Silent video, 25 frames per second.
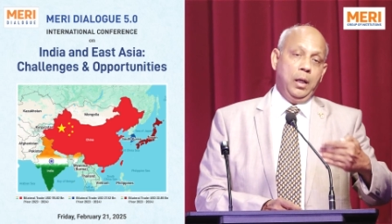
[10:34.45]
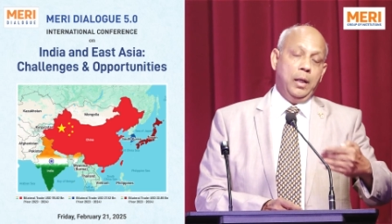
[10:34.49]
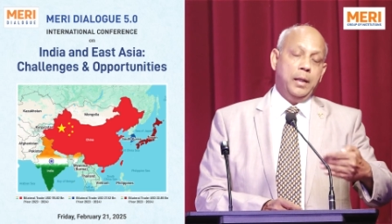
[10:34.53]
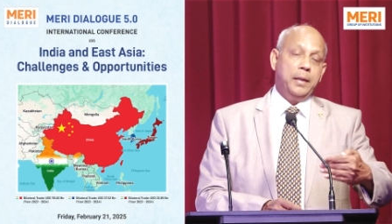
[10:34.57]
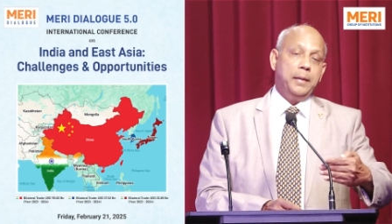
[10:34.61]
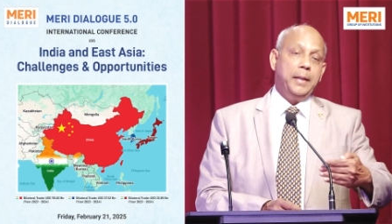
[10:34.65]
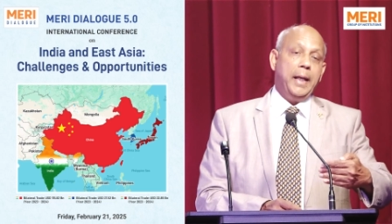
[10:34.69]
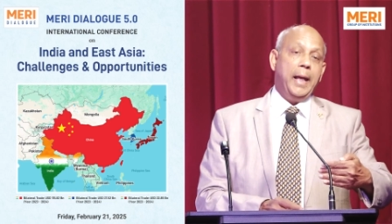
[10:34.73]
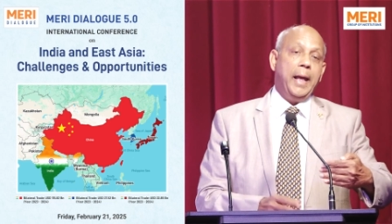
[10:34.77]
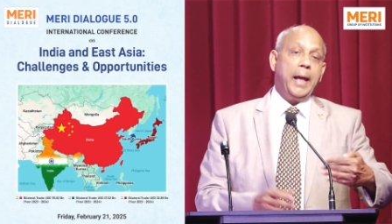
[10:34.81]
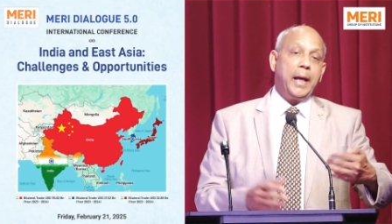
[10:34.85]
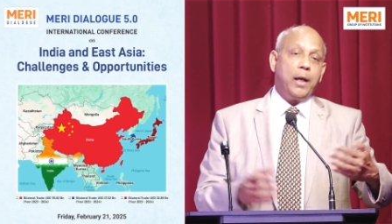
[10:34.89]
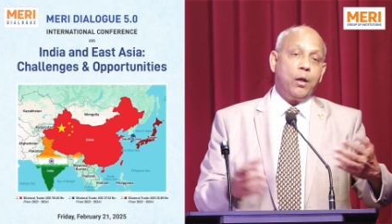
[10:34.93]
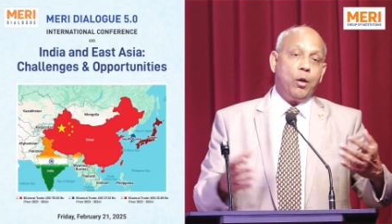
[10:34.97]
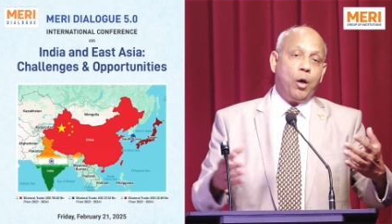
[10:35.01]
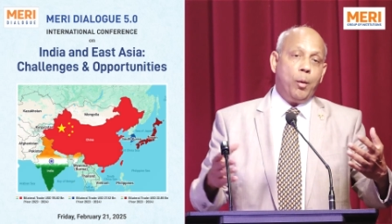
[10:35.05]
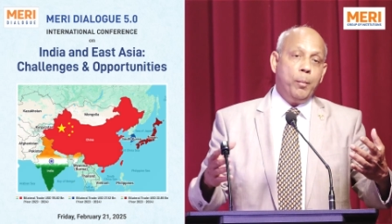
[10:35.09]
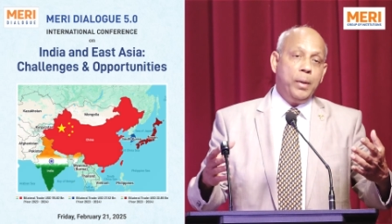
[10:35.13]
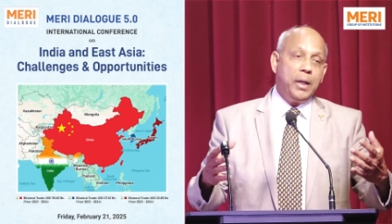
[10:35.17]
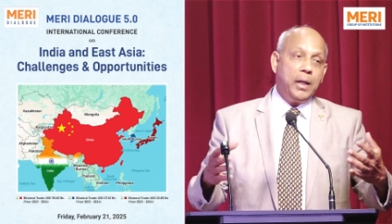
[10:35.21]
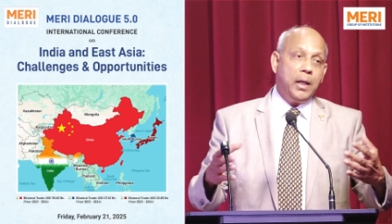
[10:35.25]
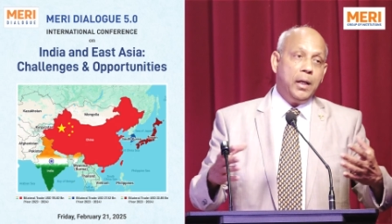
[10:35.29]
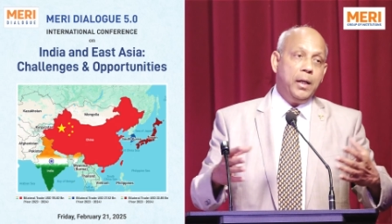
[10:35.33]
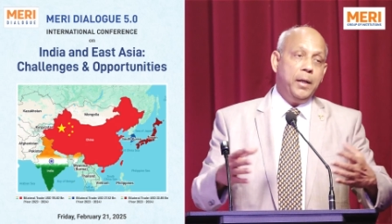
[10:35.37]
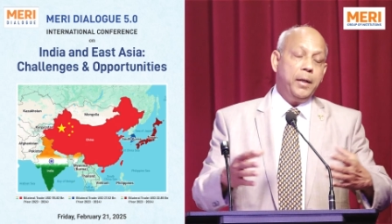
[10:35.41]
the
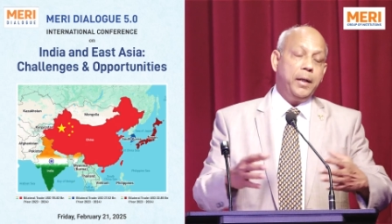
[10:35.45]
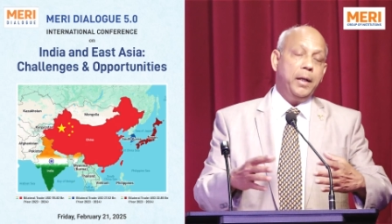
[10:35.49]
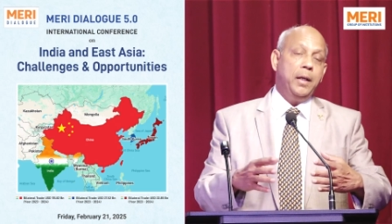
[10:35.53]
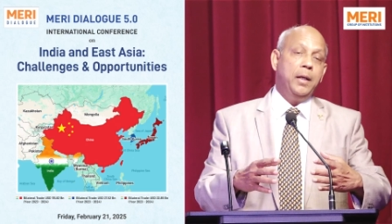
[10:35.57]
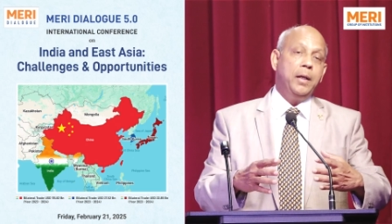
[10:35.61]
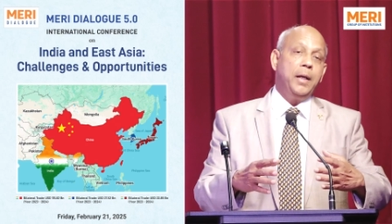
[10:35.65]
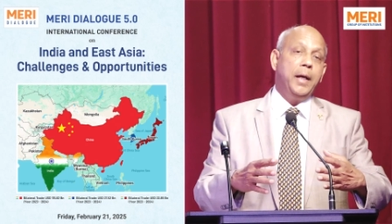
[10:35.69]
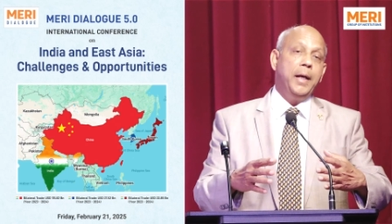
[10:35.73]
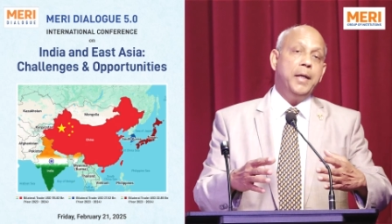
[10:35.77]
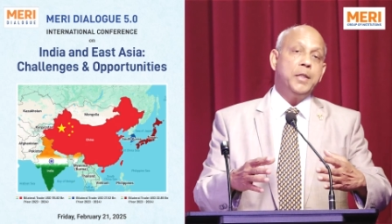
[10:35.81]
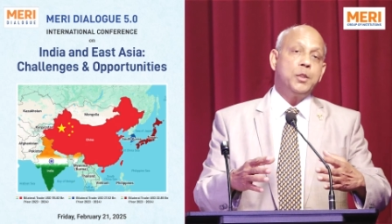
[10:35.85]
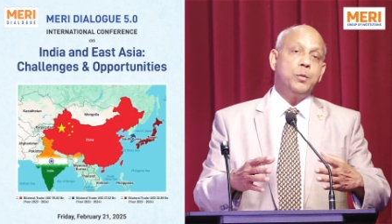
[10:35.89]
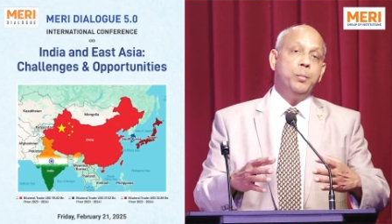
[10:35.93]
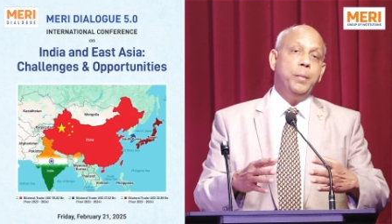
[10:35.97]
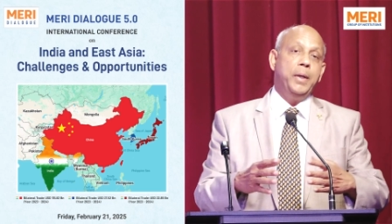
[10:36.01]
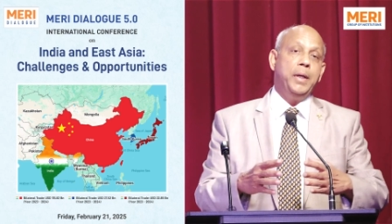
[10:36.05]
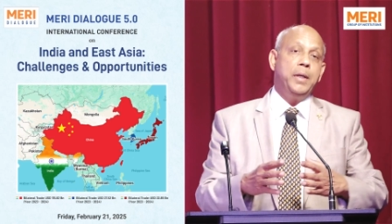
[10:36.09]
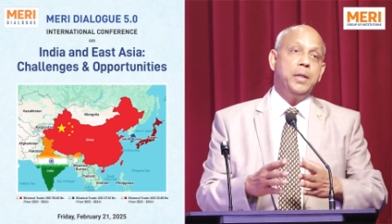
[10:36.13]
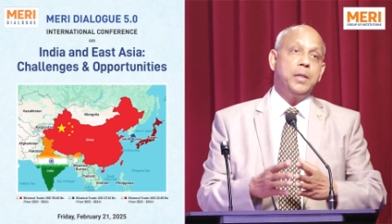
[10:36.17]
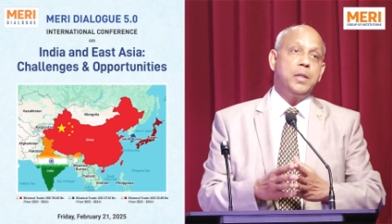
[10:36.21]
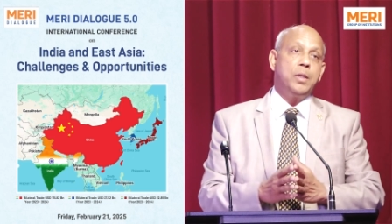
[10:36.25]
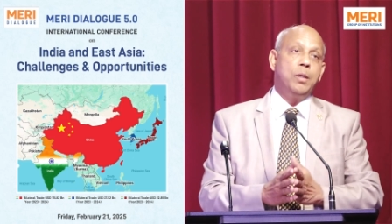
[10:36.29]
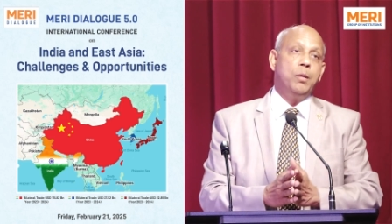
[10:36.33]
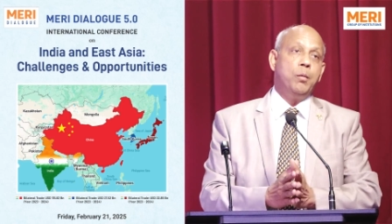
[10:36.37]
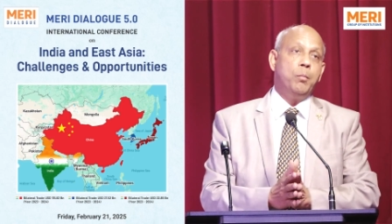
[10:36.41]
economic
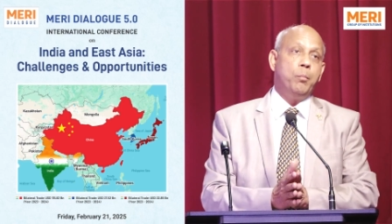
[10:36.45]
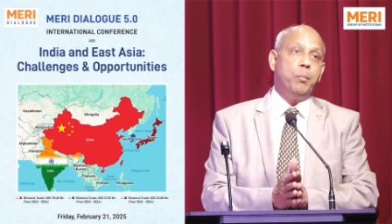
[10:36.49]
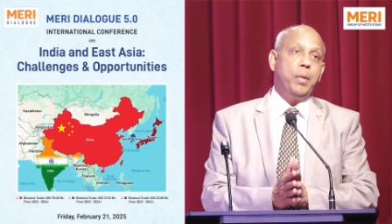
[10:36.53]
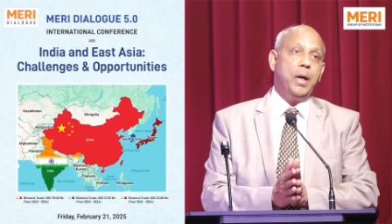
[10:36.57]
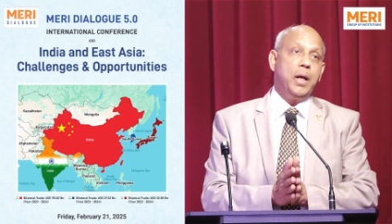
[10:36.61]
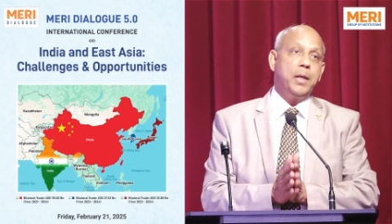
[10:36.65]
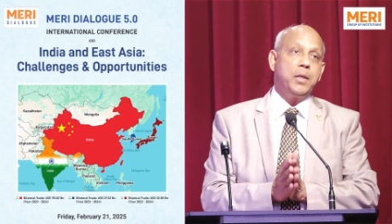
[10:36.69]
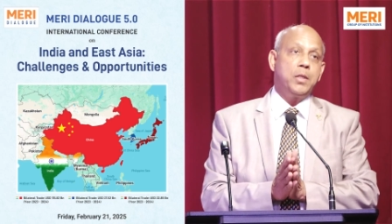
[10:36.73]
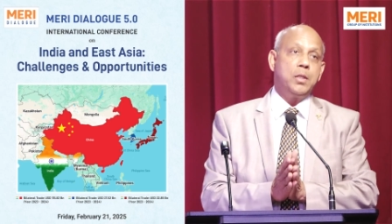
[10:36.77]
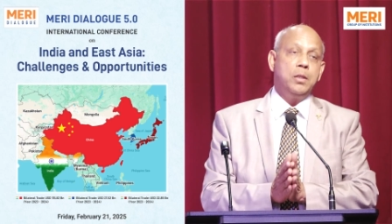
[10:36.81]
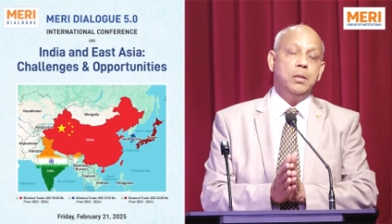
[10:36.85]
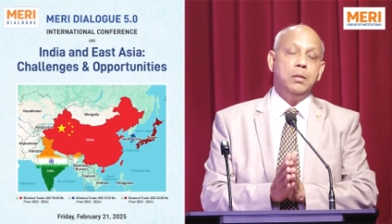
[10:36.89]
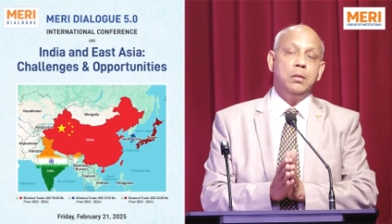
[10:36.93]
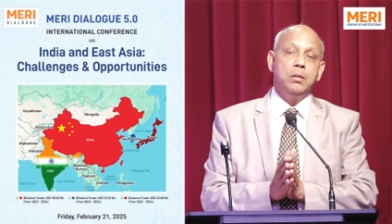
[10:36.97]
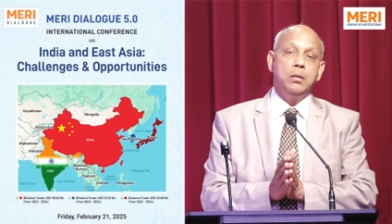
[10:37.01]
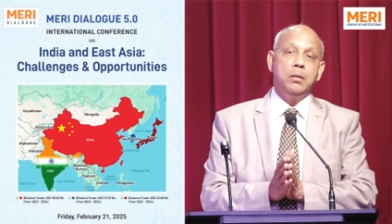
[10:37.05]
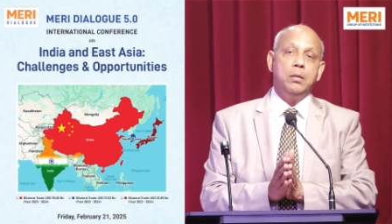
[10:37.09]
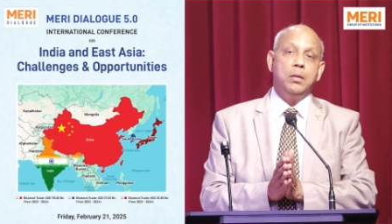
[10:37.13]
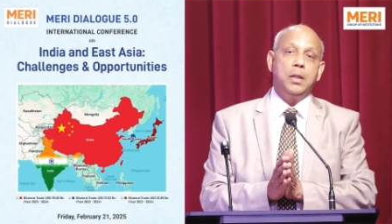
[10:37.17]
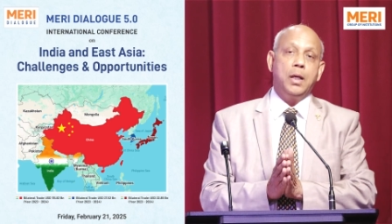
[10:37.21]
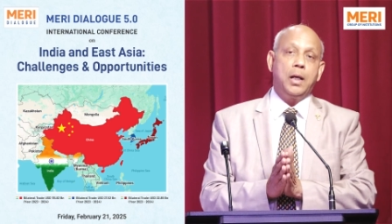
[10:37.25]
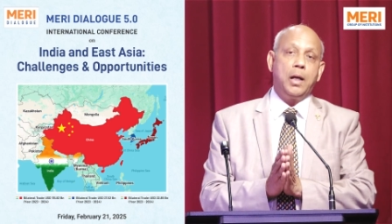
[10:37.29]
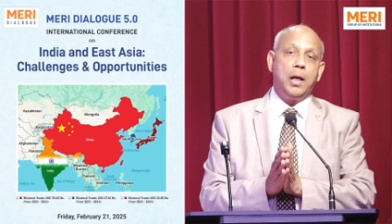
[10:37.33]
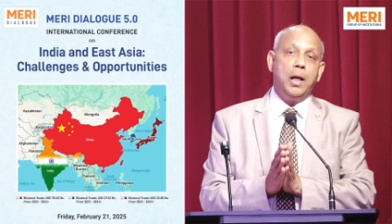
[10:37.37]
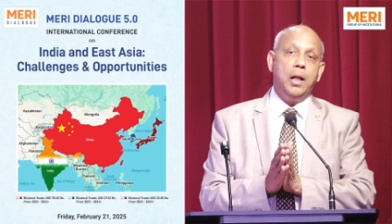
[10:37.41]
engagement, but
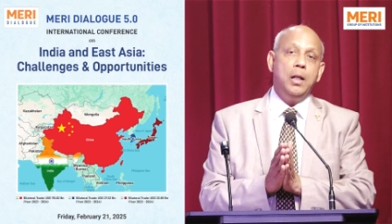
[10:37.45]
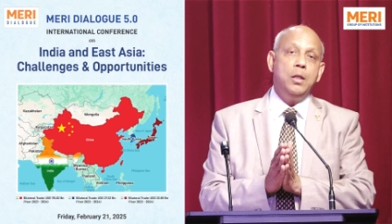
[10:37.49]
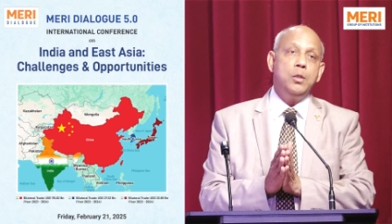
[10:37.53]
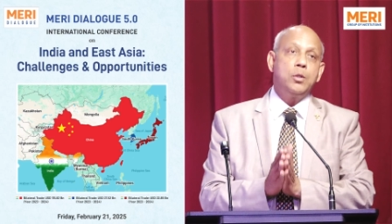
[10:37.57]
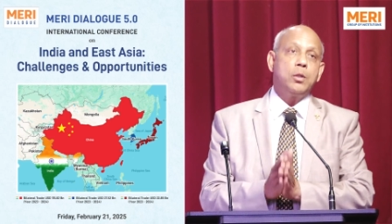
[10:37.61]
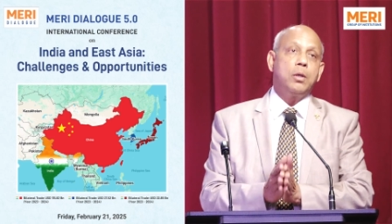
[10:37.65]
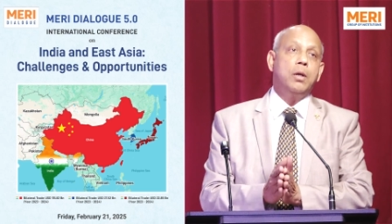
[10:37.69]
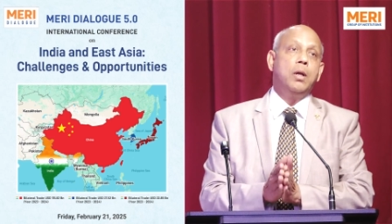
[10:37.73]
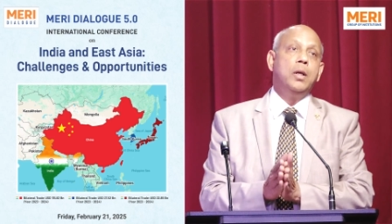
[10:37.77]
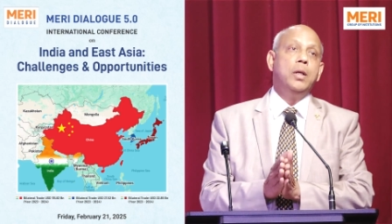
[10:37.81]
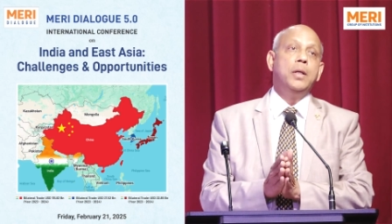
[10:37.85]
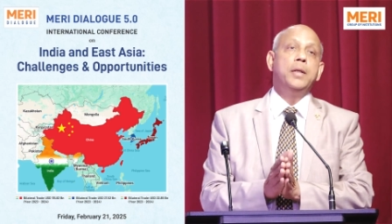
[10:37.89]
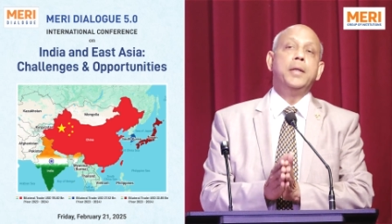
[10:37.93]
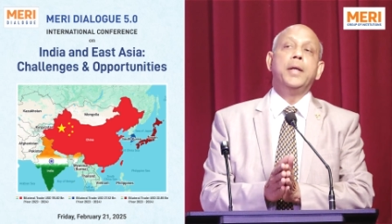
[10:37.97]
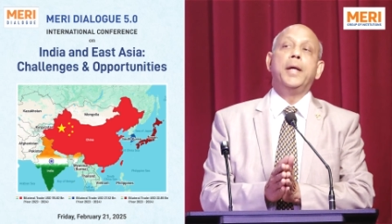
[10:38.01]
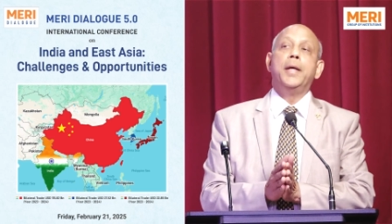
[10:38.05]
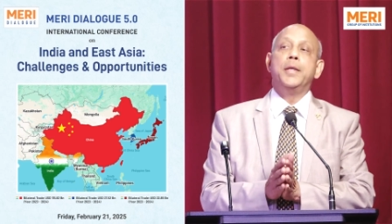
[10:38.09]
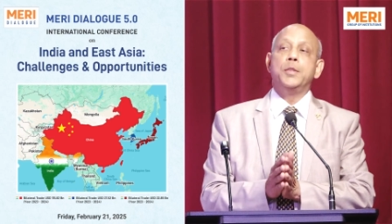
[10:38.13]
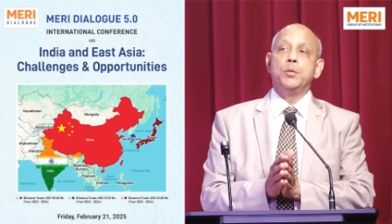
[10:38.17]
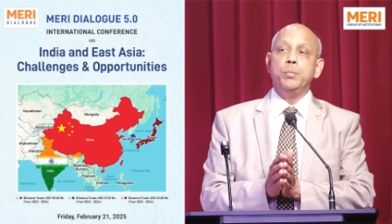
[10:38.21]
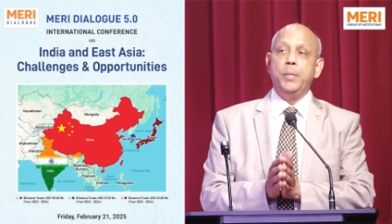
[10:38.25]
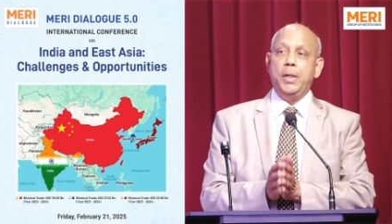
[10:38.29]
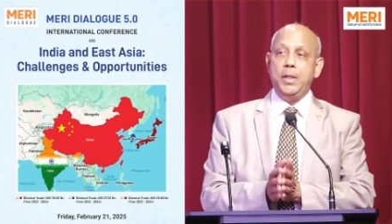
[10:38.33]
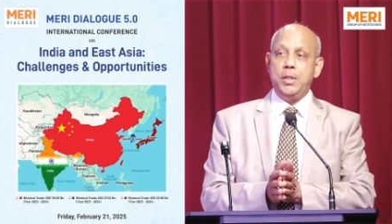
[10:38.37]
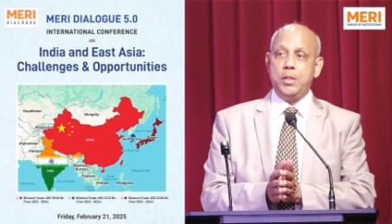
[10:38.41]
the cultural
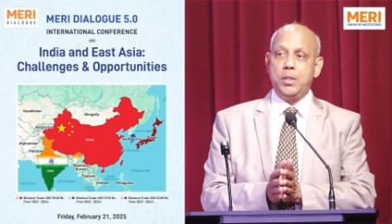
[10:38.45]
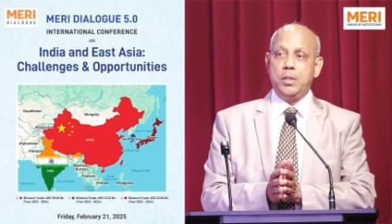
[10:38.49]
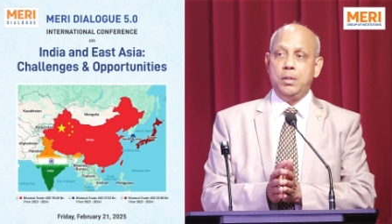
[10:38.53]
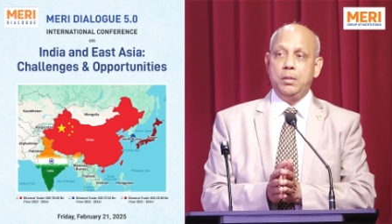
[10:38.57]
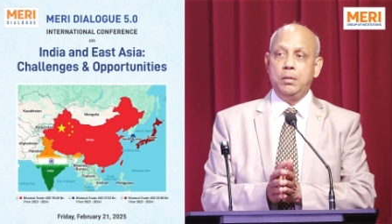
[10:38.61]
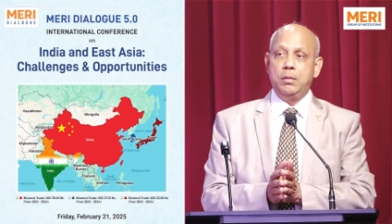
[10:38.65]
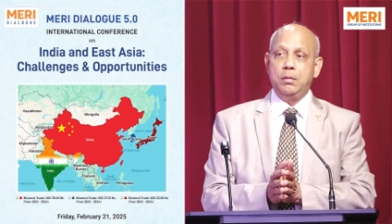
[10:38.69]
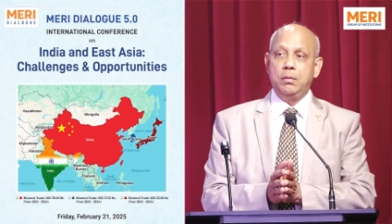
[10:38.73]
engagement.